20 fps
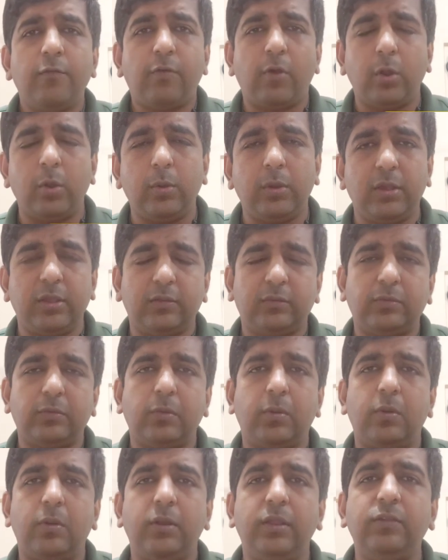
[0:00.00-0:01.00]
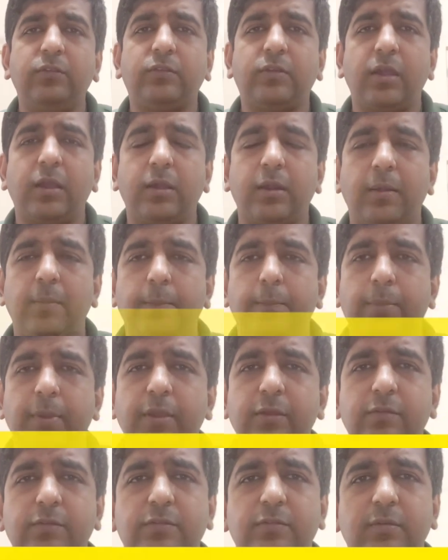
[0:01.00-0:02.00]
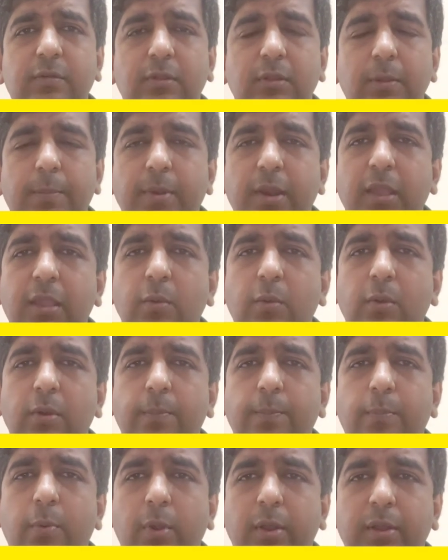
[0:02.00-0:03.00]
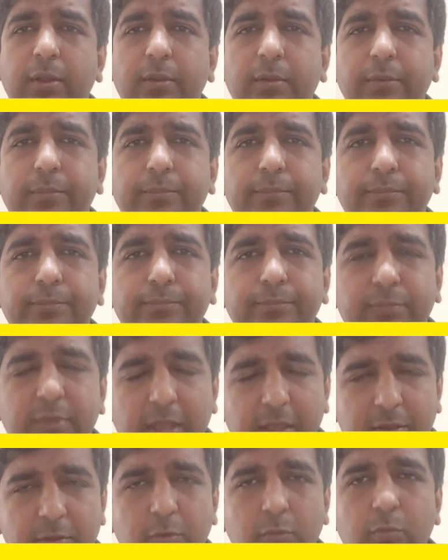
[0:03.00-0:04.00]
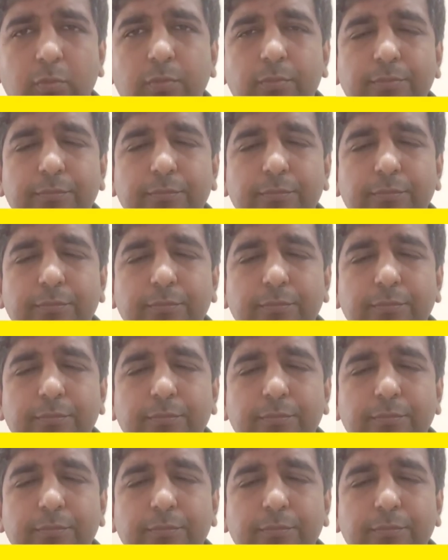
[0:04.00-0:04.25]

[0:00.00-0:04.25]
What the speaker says: Follow us on Instagram page, The Break Even Point. Thank you.